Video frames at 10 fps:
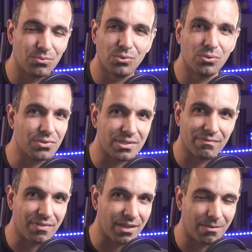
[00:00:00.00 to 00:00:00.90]
rules of
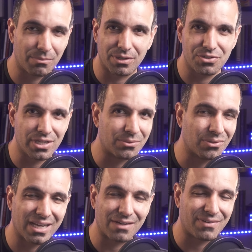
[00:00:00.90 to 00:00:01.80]
thumb or general
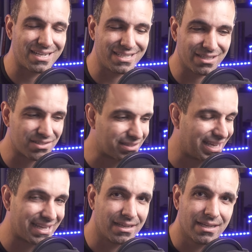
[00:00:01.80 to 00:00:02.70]
kind of ideas
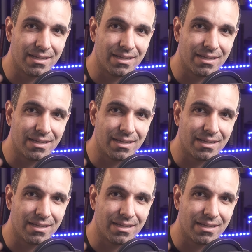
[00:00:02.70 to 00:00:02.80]
like